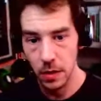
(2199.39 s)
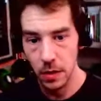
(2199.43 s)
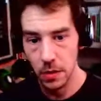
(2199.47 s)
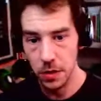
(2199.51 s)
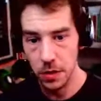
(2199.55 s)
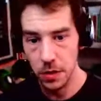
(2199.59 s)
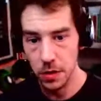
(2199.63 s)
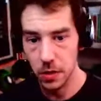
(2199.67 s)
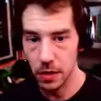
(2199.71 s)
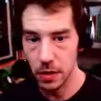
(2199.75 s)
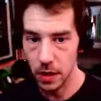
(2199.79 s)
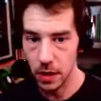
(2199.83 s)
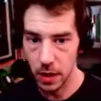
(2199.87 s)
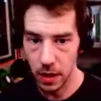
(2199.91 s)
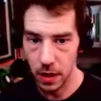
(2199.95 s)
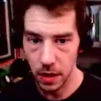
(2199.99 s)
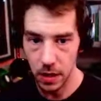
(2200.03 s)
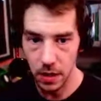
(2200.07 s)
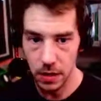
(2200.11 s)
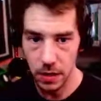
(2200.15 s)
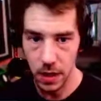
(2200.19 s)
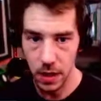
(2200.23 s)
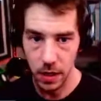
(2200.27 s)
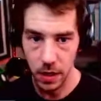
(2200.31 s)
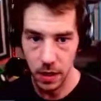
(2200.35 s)
So then I
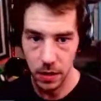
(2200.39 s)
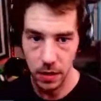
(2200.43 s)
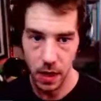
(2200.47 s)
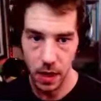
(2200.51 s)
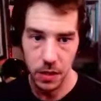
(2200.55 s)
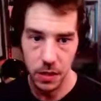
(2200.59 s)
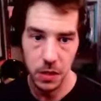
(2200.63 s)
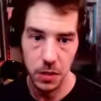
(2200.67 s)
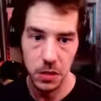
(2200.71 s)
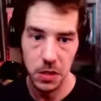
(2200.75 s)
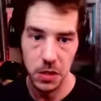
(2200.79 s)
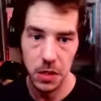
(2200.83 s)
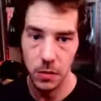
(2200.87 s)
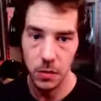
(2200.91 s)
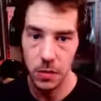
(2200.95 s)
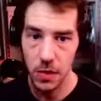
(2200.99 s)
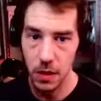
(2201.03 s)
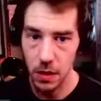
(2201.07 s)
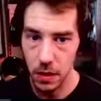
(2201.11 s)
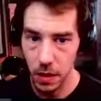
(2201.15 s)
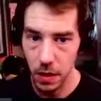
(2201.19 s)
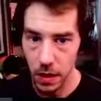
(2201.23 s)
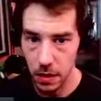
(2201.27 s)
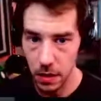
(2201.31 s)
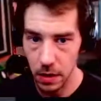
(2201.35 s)
could take that to
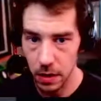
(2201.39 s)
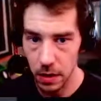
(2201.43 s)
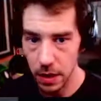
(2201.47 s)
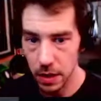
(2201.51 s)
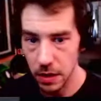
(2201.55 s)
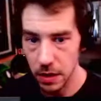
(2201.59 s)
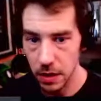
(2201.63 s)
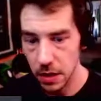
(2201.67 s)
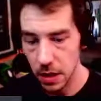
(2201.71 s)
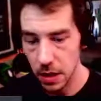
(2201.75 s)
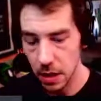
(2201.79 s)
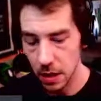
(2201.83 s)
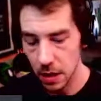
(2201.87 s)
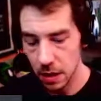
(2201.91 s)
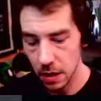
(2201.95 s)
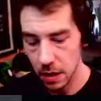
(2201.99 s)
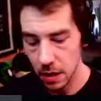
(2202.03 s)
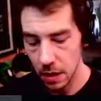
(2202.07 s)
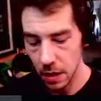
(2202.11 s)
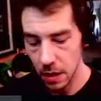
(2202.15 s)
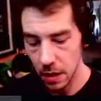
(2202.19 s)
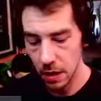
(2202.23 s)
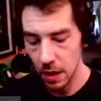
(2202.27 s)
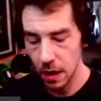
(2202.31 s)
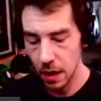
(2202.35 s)
something like LinkedIn
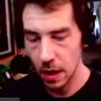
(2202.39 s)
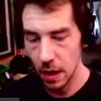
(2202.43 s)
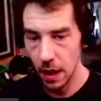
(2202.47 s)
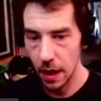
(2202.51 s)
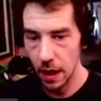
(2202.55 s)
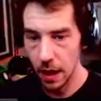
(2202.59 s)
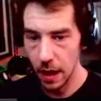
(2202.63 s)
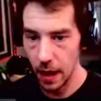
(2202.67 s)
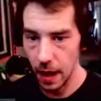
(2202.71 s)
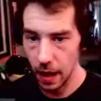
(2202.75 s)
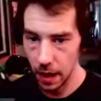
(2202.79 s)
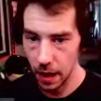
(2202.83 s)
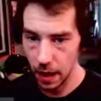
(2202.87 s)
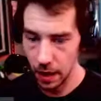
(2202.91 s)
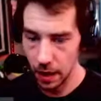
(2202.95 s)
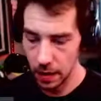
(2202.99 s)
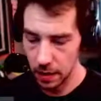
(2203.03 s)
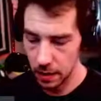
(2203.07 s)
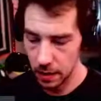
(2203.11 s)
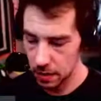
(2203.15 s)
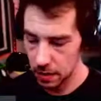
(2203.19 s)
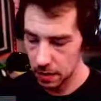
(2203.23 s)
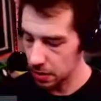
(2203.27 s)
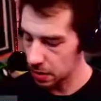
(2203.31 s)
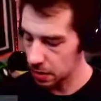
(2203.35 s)

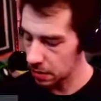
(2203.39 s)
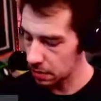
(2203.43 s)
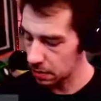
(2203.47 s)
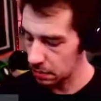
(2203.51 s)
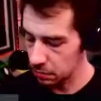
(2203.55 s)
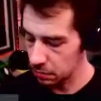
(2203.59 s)
and